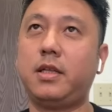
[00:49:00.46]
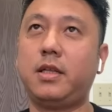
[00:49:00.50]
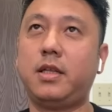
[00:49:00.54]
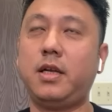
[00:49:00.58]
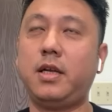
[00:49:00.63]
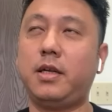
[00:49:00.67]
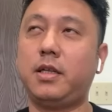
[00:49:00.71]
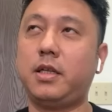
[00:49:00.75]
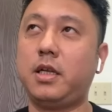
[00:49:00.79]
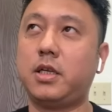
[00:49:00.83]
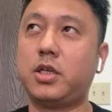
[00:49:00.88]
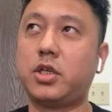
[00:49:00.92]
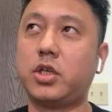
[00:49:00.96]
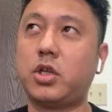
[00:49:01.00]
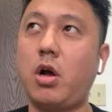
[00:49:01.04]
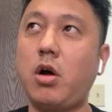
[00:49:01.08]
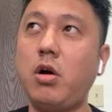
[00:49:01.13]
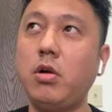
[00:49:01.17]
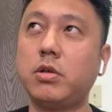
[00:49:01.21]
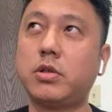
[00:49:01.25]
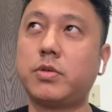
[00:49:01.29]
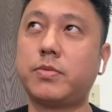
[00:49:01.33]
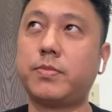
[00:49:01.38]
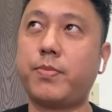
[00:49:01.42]
The
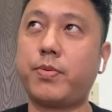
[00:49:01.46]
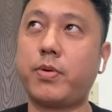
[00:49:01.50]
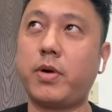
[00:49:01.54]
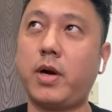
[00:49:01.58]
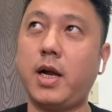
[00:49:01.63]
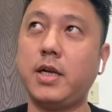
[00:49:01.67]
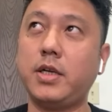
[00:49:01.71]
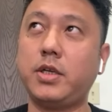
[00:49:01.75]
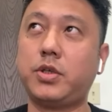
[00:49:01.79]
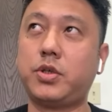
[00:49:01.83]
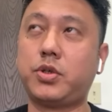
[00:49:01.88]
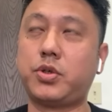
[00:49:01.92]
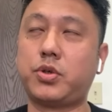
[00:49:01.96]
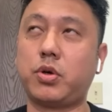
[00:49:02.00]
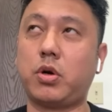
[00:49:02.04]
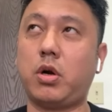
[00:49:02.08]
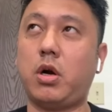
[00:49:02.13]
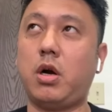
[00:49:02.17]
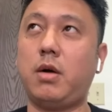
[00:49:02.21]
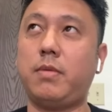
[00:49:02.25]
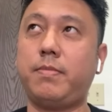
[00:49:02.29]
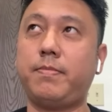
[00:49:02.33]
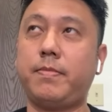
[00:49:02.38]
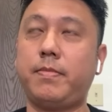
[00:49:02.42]
stock price
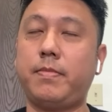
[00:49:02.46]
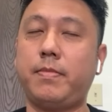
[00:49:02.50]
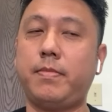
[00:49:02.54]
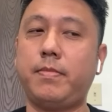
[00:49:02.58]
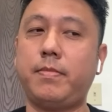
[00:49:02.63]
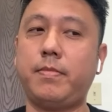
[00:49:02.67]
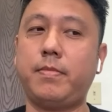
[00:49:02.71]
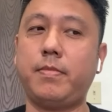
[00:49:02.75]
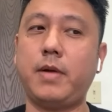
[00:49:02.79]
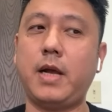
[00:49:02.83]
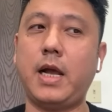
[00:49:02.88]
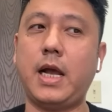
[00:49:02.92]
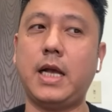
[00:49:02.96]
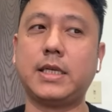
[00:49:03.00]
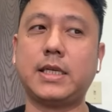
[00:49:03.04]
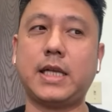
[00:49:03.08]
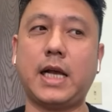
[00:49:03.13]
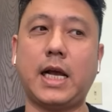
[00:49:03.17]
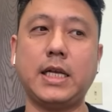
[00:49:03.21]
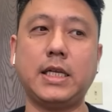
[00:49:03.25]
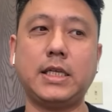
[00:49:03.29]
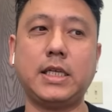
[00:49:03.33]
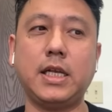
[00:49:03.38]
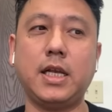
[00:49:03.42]
drop, as
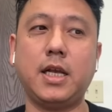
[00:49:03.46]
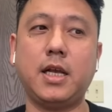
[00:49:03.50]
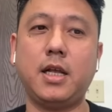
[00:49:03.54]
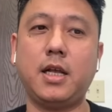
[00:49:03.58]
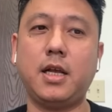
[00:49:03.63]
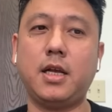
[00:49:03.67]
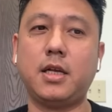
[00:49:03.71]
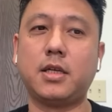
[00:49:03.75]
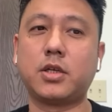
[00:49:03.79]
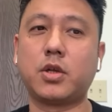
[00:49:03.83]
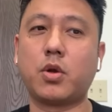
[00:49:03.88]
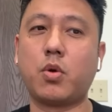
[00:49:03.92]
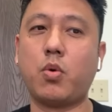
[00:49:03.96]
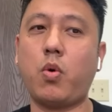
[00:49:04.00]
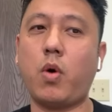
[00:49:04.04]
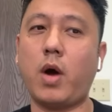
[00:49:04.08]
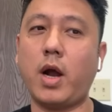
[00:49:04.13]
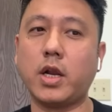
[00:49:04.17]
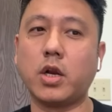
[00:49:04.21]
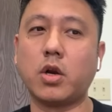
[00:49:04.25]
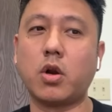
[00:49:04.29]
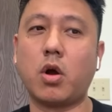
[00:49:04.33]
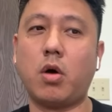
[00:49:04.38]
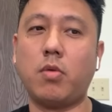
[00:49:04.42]
I see it, is
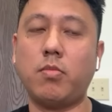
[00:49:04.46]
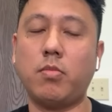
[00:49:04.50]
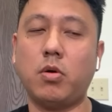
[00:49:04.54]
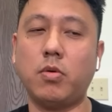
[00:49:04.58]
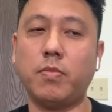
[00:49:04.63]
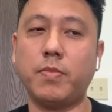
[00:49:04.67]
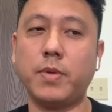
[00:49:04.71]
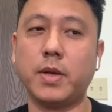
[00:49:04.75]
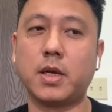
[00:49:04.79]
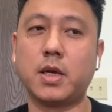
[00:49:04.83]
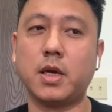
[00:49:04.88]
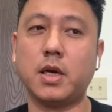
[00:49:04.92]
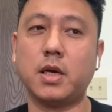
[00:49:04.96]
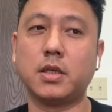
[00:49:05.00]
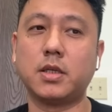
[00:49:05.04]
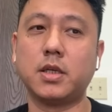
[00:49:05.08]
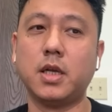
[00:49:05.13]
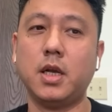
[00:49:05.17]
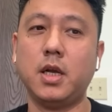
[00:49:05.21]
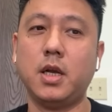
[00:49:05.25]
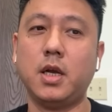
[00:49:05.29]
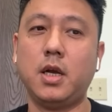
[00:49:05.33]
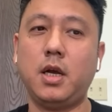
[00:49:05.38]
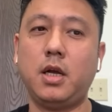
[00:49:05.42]
quite normal because
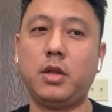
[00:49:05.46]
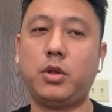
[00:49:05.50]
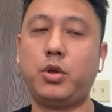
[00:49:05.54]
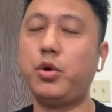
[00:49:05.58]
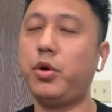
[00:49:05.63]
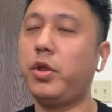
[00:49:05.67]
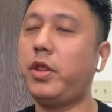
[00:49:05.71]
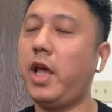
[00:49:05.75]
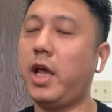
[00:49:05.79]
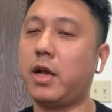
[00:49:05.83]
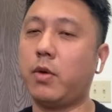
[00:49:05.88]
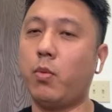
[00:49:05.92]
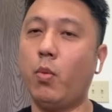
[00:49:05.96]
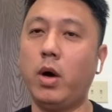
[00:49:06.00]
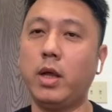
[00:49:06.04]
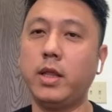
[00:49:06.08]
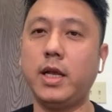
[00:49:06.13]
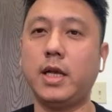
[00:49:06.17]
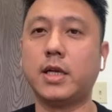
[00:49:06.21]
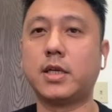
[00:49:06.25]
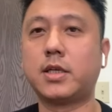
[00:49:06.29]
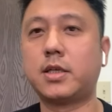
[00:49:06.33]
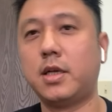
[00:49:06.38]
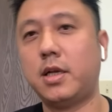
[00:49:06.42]
two things. One
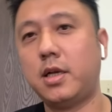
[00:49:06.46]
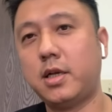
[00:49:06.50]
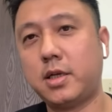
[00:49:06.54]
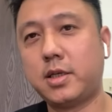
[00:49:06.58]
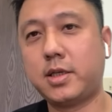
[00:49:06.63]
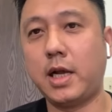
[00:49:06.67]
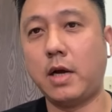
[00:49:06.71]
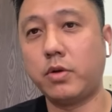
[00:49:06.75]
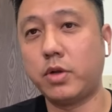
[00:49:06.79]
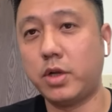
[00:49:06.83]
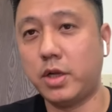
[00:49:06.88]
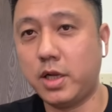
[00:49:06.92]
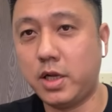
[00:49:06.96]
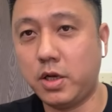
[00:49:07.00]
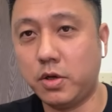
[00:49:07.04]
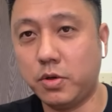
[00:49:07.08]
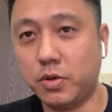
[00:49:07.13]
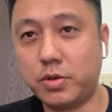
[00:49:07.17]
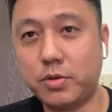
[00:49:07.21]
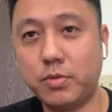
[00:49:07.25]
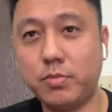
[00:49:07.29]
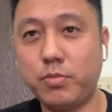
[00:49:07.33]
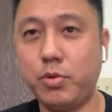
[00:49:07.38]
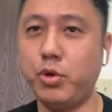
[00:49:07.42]
is sell the
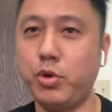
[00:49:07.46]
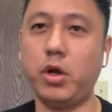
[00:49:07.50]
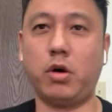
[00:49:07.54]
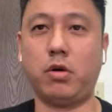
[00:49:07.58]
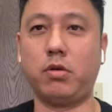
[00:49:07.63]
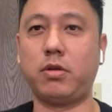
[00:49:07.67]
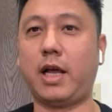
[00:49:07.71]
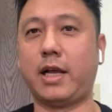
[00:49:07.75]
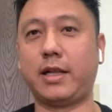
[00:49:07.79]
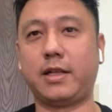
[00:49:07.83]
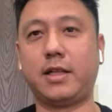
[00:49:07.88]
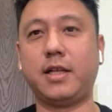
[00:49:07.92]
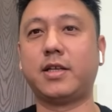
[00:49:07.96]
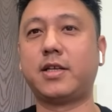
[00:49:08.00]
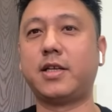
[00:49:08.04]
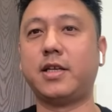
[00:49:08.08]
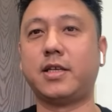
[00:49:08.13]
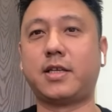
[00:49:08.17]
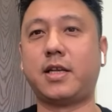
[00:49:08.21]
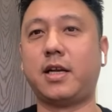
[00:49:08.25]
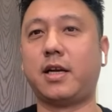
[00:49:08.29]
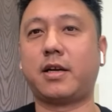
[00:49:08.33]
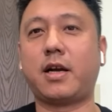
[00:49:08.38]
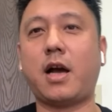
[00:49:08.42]
news. You know, like this is
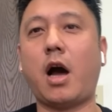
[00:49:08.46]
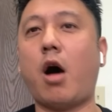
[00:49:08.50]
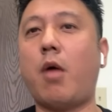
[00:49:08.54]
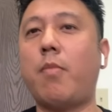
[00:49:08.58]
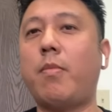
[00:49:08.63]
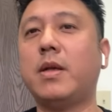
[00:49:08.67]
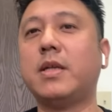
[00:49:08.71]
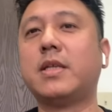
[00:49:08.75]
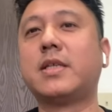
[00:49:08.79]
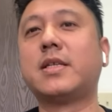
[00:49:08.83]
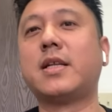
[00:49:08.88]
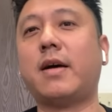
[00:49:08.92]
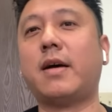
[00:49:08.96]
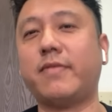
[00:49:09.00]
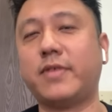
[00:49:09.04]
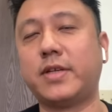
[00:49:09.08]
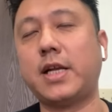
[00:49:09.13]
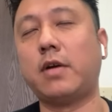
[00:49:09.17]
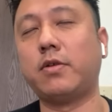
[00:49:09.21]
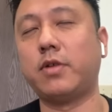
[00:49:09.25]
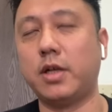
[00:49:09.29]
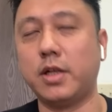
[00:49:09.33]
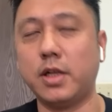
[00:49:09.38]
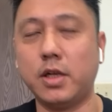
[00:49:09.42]
the common stuff,
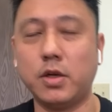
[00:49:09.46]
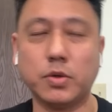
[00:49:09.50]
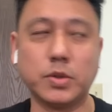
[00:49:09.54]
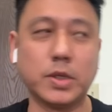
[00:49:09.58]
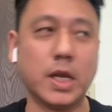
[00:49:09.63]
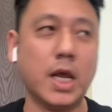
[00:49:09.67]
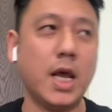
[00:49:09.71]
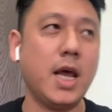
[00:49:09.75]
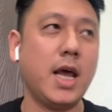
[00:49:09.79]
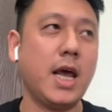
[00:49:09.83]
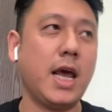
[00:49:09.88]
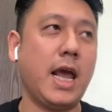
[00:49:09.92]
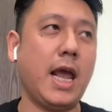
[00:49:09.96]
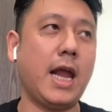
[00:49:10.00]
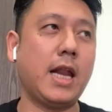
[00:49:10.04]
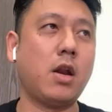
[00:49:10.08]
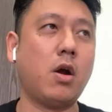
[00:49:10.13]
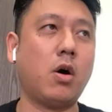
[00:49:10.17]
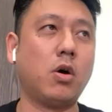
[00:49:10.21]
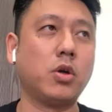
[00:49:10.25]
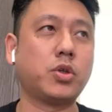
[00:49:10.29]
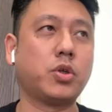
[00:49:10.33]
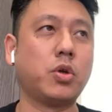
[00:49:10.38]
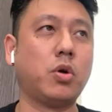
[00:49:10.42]
sell the news. And
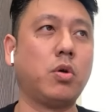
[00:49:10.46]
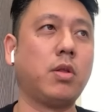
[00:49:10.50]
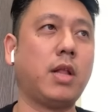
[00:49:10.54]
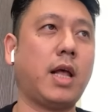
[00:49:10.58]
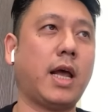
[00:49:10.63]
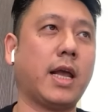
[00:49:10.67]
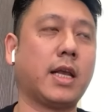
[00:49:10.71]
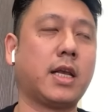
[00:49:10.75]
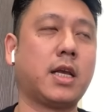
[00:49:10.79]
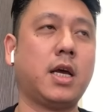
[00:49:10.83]
also like